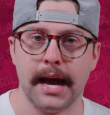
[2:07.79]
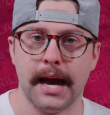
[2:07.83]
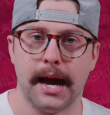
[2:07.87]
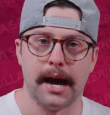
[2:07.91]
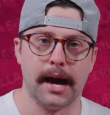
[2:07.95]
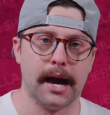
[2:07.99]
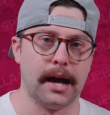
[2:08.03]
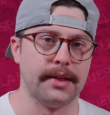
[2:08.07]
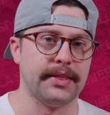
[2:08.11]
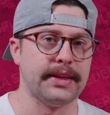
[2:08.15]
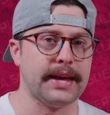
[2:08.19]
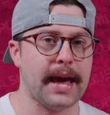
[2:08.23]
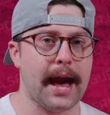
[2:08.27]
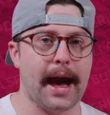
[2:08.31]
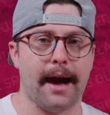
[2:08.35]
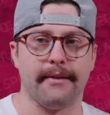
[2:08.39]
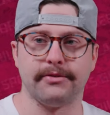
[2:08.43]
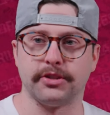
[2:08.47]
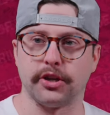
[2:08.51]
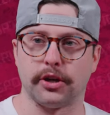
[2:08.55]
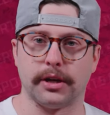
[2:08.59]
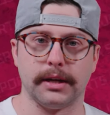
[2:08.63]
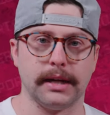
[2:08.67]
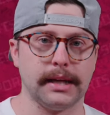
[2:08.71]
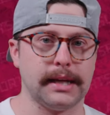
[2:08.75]
The
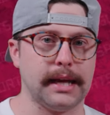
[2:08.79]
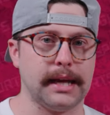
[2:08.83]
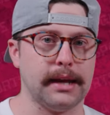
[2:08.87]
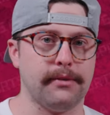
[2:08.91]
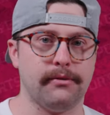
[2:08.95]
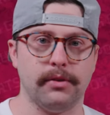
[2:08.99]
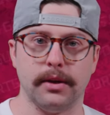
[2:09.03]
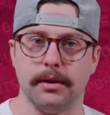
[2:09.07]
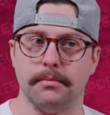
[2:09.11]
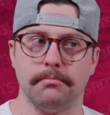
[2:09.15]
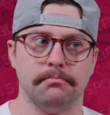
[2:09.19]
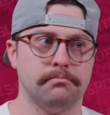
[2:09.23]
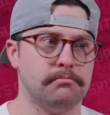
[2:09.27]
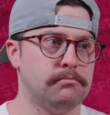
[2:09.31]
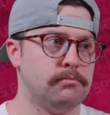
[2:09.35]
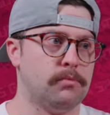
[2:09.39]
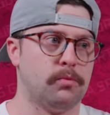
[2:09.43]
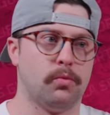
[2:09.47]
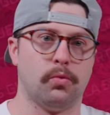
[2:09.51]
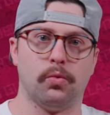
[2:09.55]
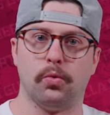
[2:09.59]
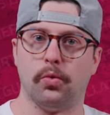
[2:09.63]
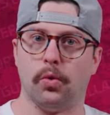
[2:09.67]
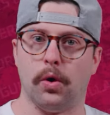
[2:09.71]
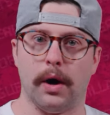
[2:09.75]
Avs are going to give
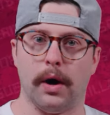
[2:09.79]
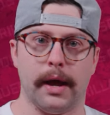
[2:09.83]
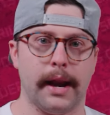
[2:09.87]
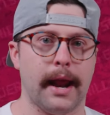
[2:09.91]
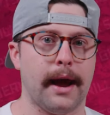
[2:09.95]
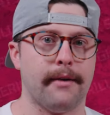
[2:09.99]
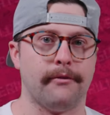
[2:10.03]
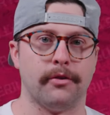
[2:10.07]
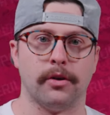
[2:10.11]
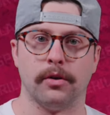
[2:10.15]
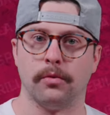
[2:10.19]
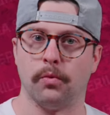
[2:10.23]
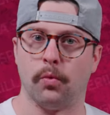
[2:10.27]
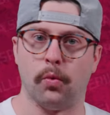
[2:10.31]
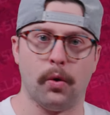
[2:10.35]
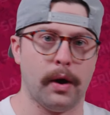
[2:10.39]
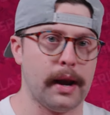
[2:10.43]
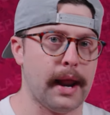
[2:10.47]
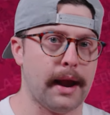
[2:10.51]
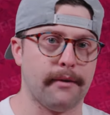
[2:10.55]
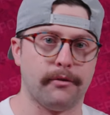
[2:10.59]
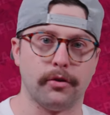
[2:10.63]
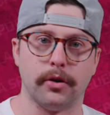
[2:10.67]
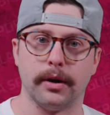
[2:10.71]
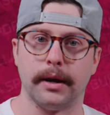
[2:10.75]
him
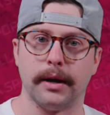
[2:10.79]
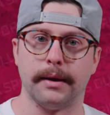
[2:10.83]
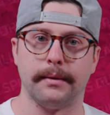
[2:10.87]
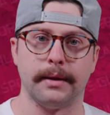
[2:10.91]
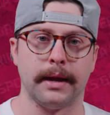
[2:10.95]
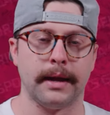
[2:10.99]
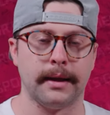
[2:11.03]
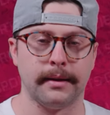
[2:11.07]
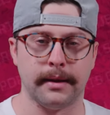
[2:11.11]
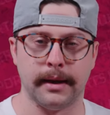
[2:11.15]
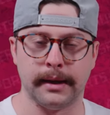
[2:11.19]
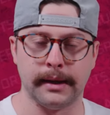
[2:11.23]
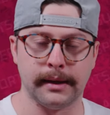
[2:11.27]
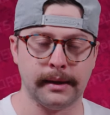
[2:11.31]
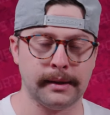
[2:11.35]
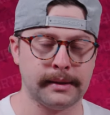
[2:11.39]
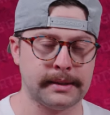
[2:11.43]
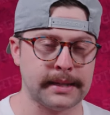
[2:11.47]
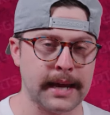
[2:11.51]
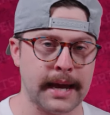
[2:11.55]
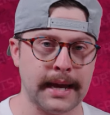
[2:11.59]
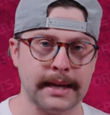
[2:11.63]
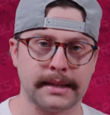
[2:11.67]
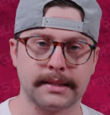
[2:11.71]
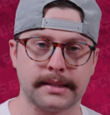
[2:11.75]
whatever it
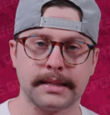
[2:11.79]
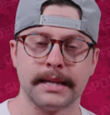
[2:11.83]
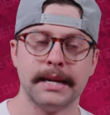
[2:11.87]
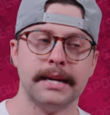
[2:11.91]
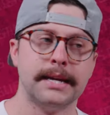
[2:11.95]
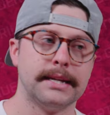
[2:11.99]
takes